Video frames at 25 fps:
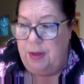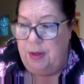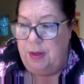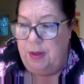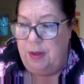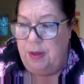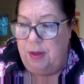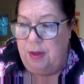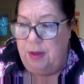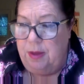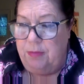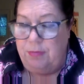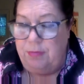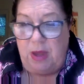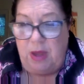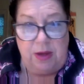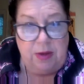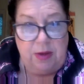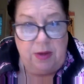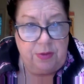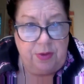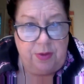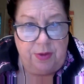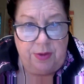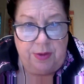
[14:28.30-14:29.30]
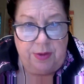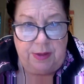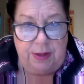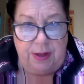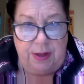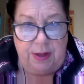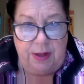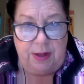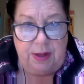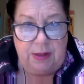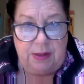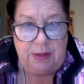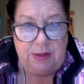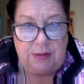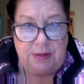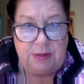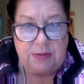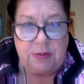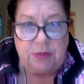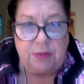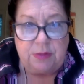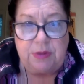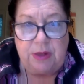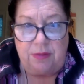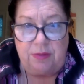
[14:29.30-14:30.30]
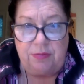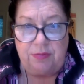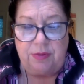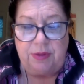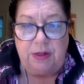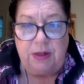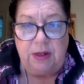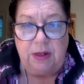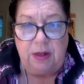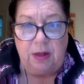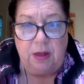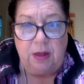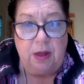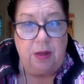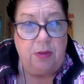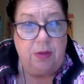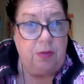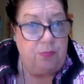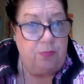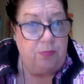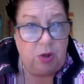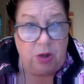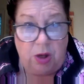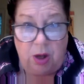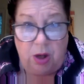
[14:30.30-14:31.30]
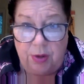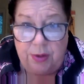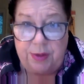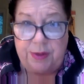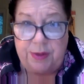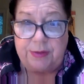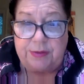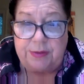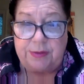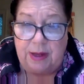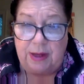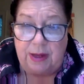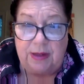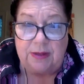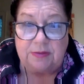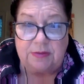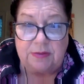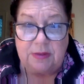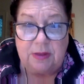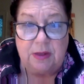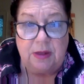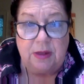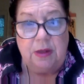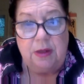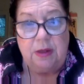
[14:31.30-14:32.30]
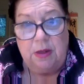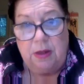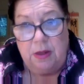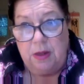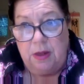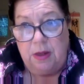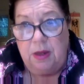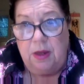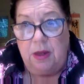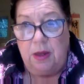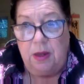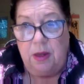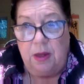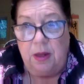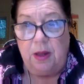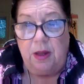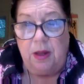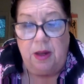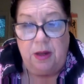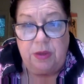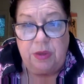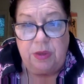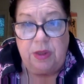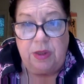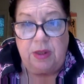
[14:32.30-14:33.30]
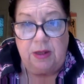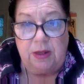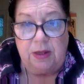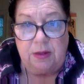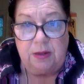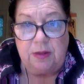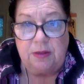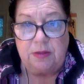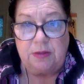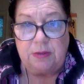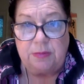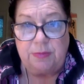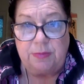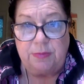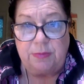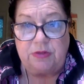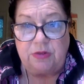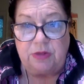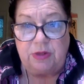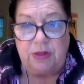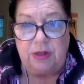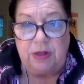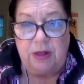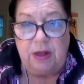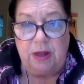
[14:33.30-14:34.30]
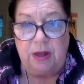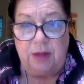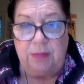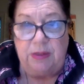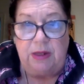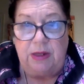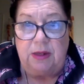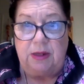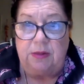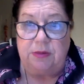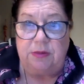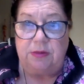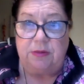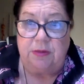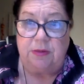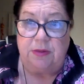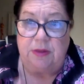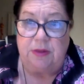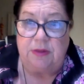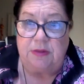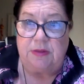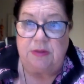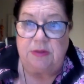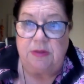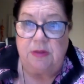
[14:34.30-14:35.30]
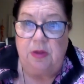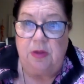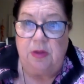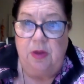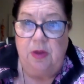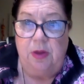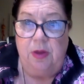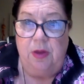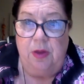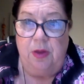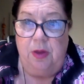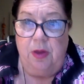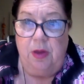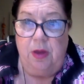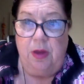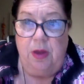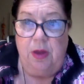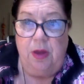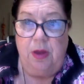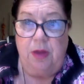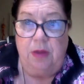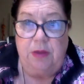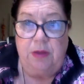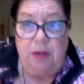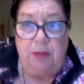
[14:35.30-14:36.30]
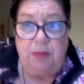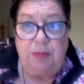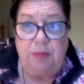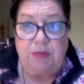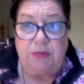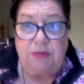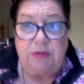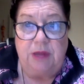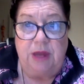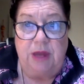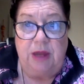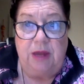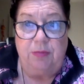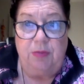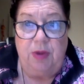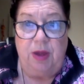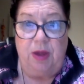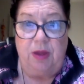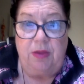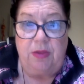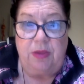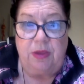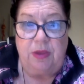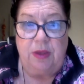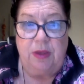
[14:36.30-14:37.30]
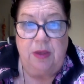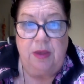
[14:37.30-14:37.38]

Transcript: myocarditis, so definitely more heart attacks, I think, especially coming into this double snake month.